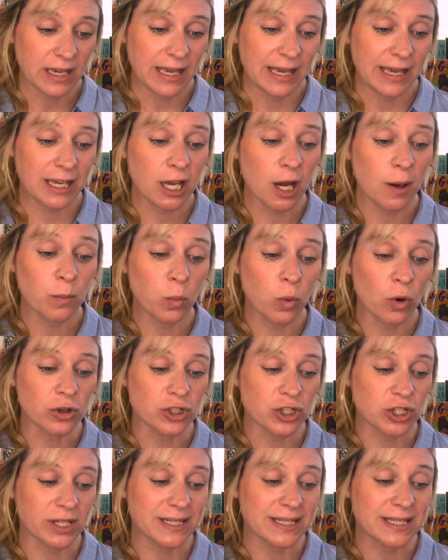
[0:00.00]
Hiccup
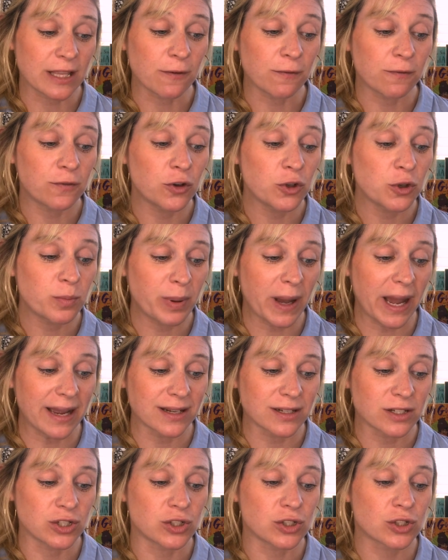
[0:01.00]
watched as they flew back
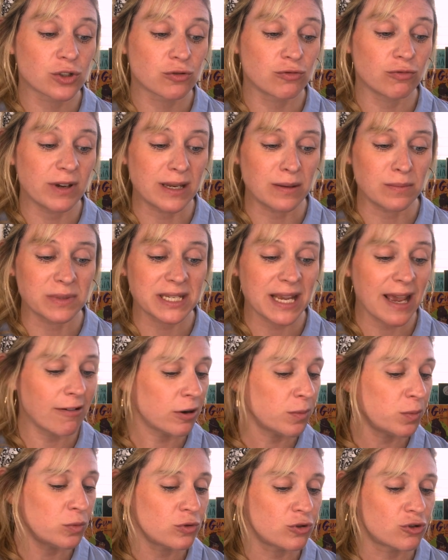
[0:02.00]
to scream
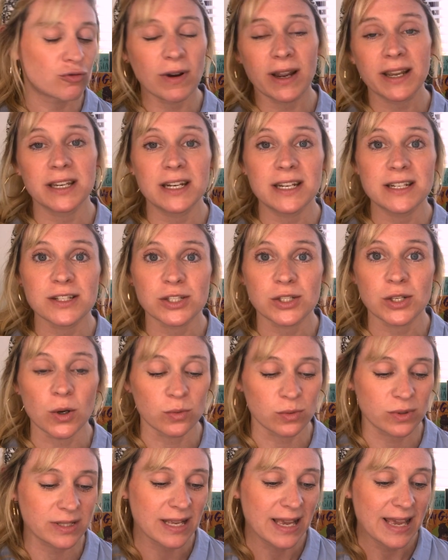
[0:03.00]
terrible dragon
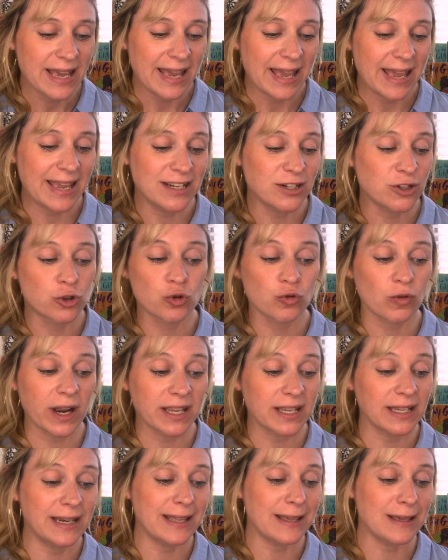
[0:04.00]
insults in
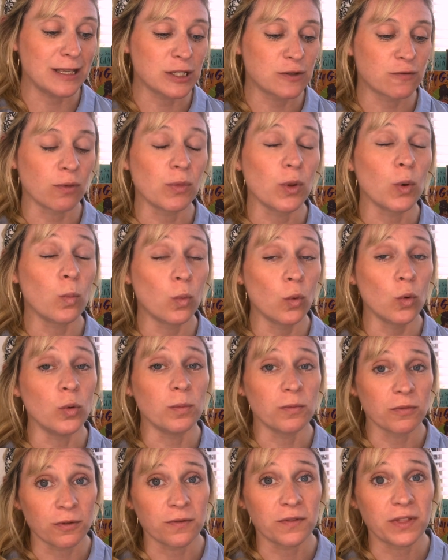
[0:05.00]
dragonese from the
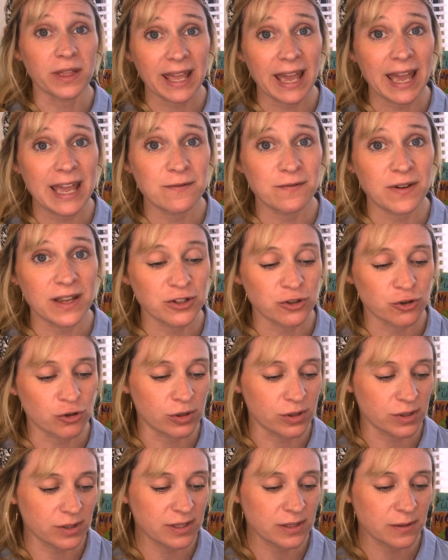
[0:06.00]
warmth of the cave
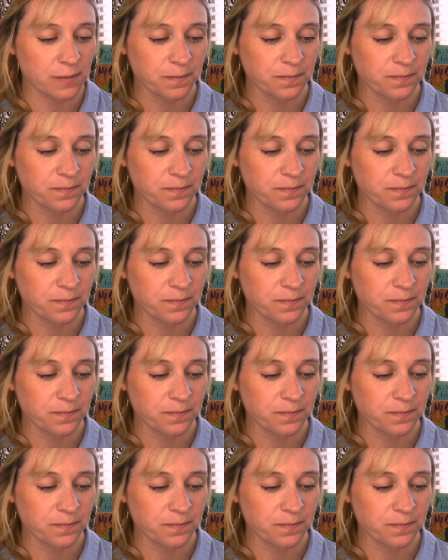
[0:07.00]
entrance.